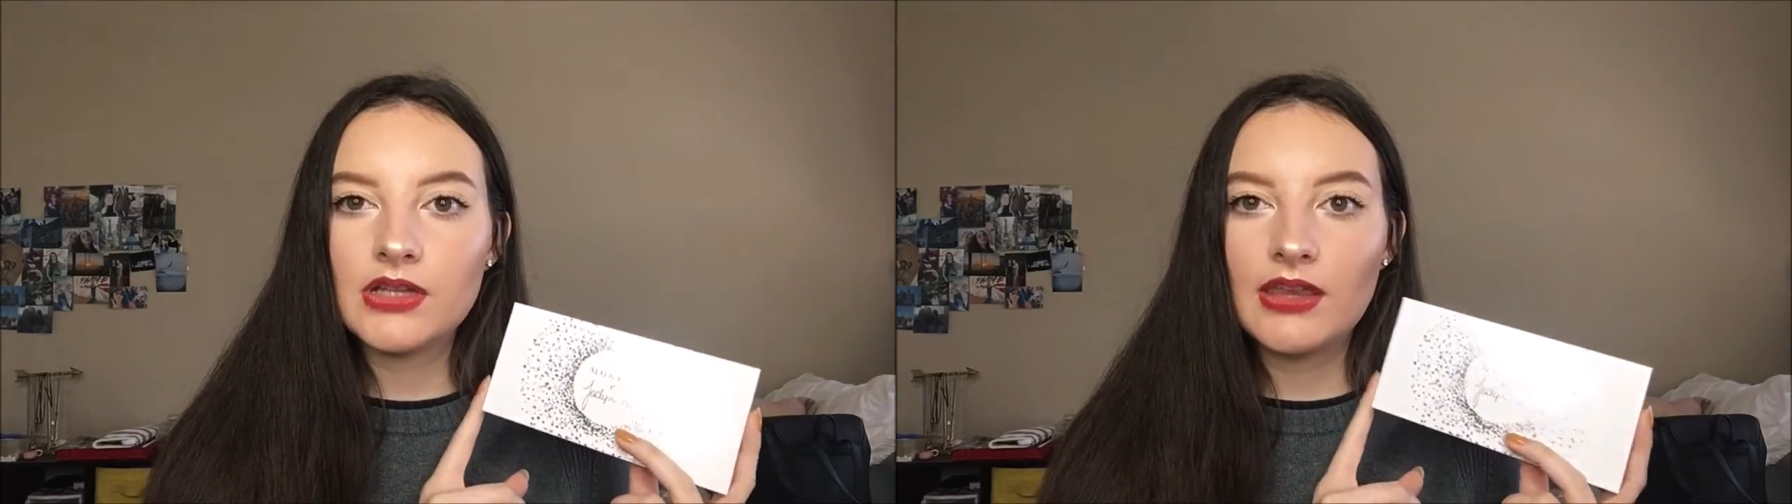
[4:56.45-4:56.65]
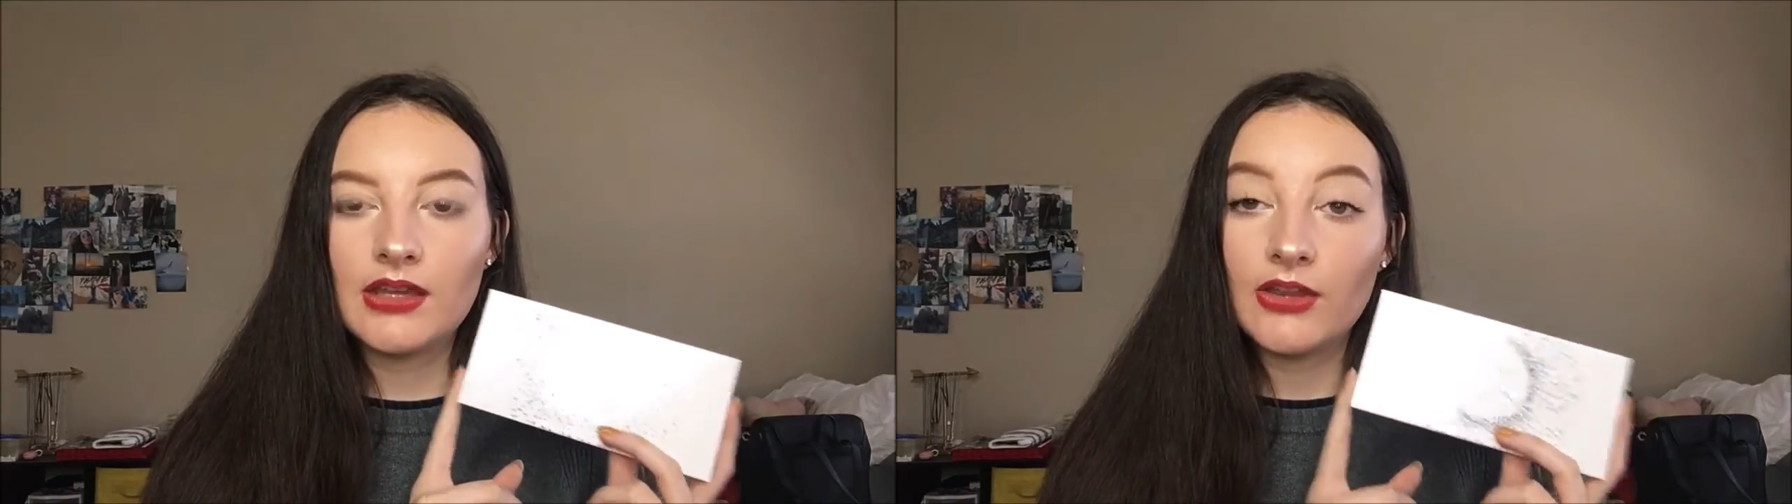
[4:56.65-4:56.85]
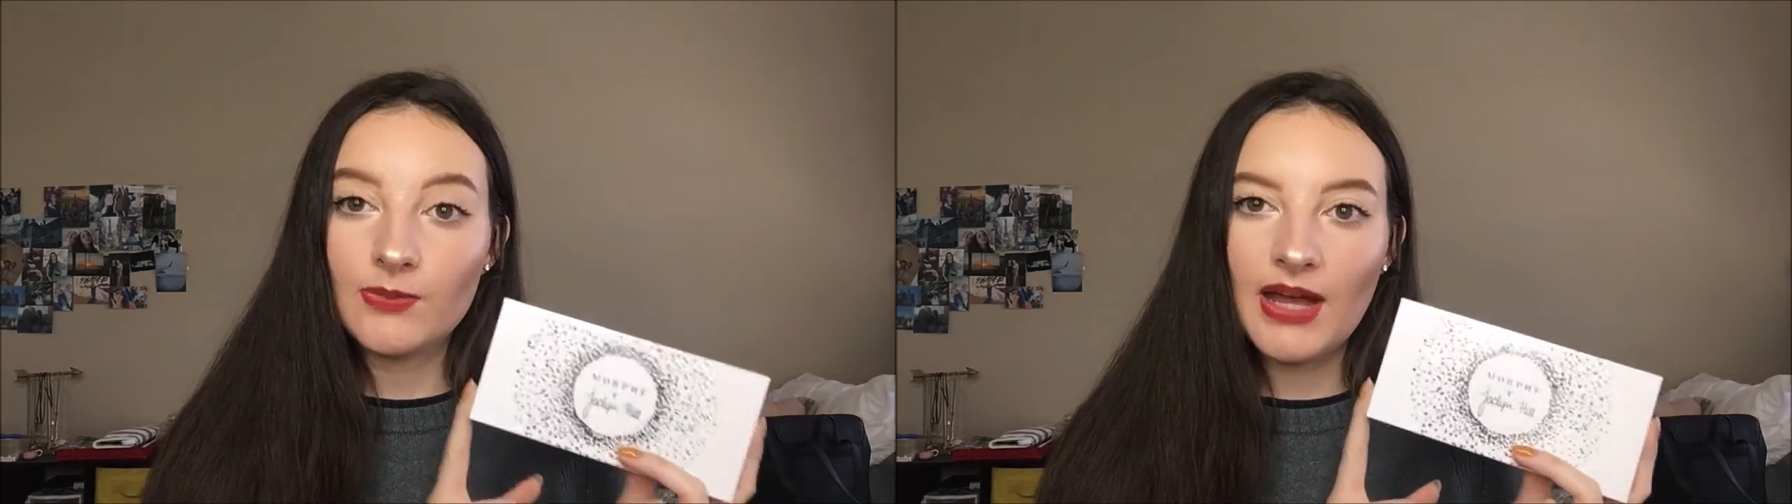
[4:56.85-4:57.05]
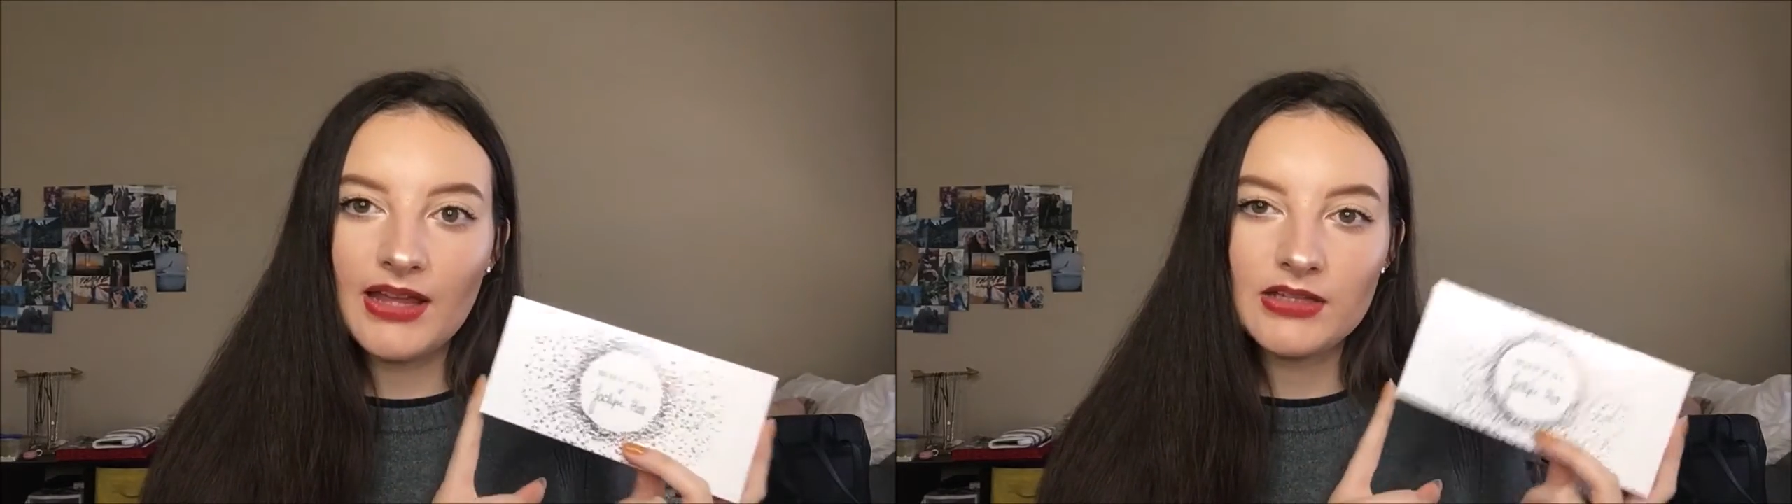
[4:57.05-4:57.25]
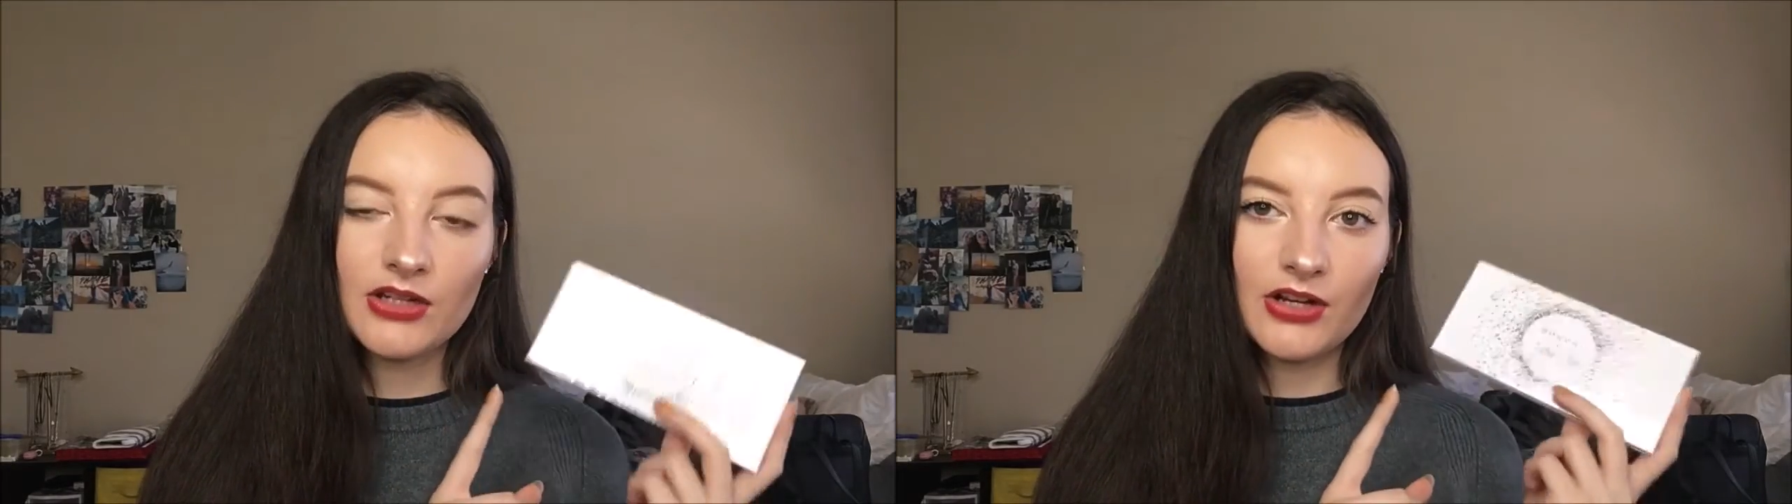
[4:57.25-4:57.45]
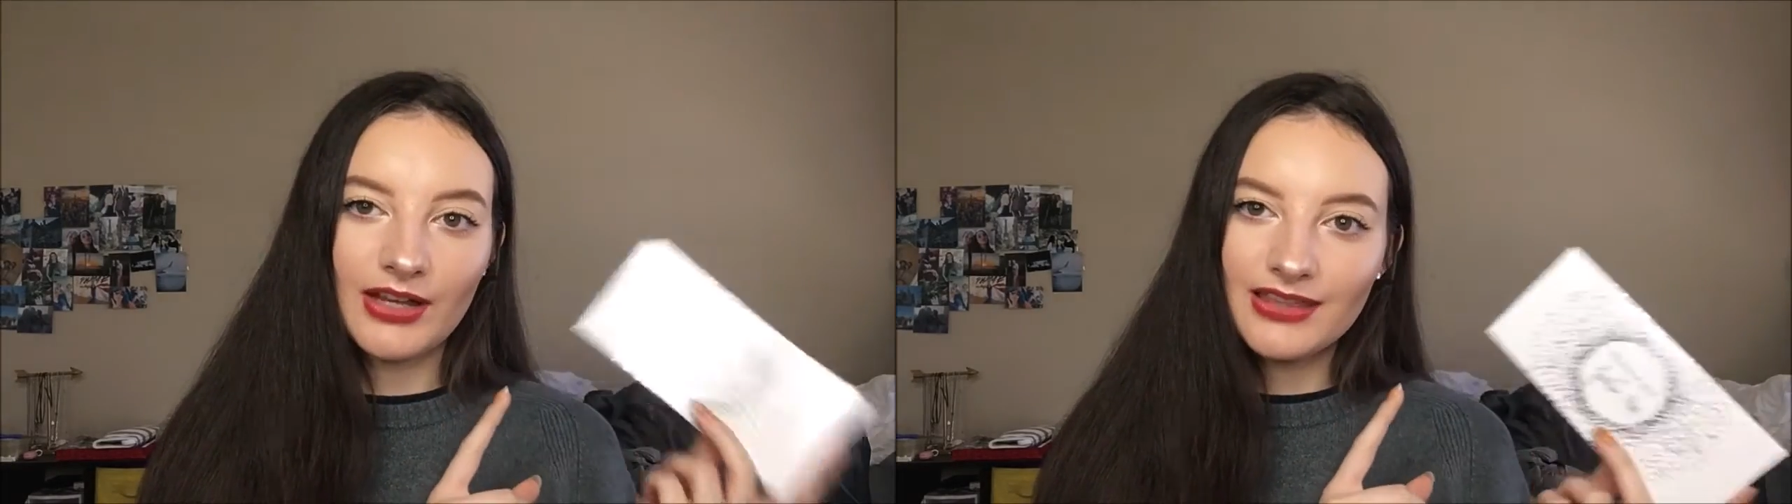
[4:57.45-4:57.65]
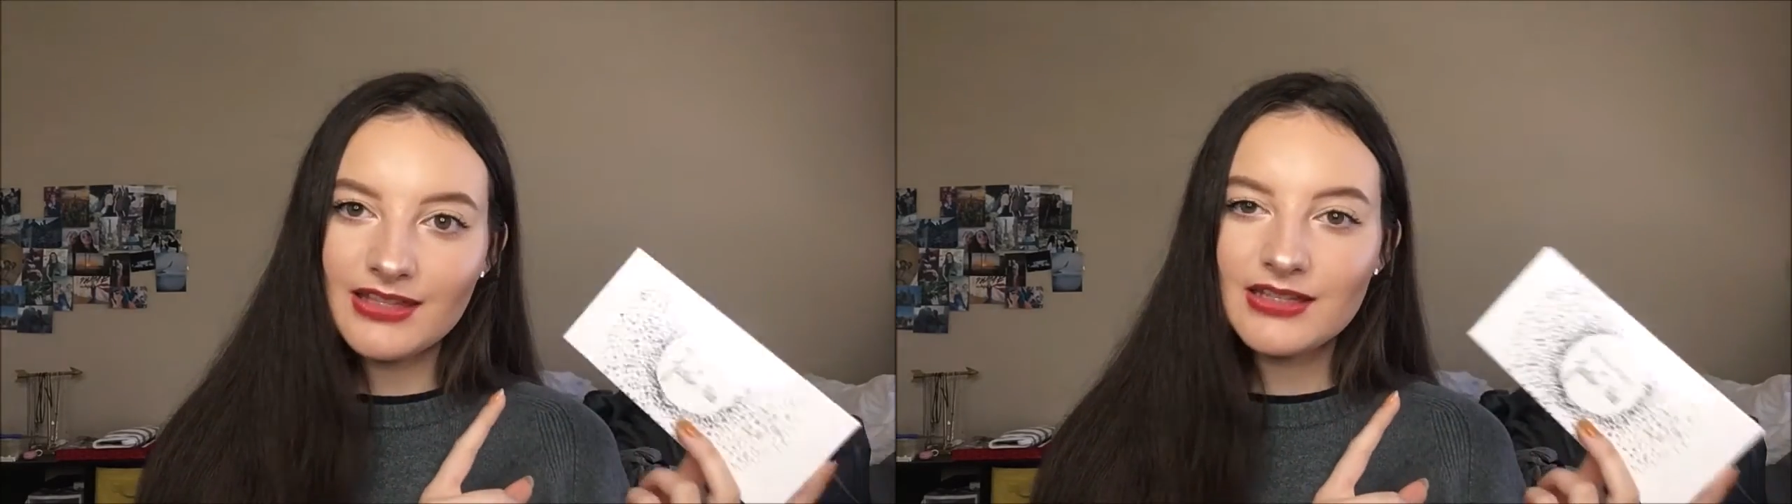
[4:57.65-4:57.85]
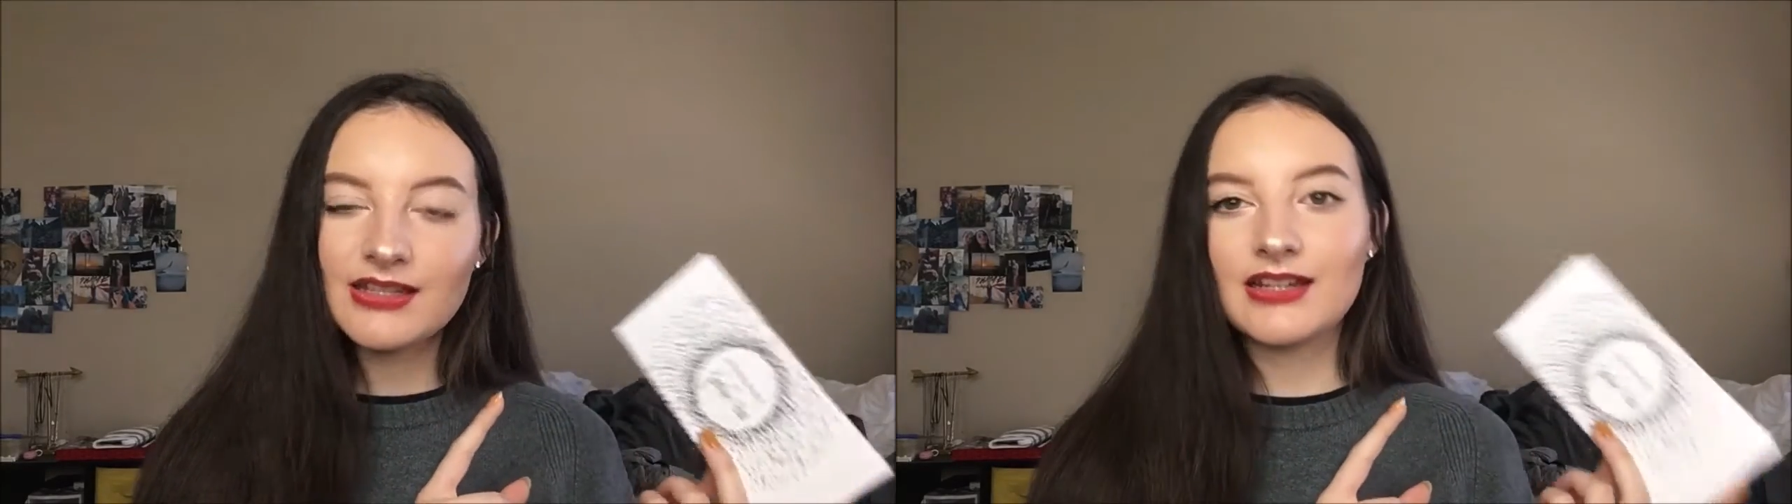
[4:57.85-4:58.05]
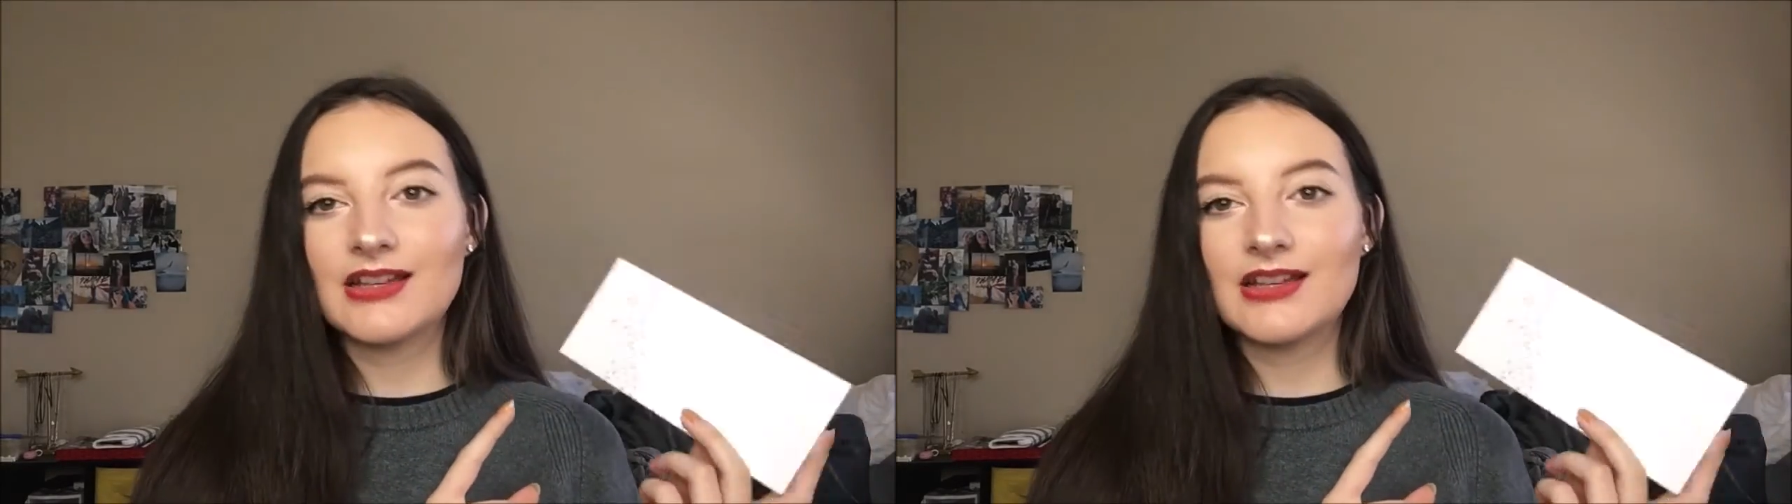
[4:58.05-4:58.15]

in the other palettes are like this,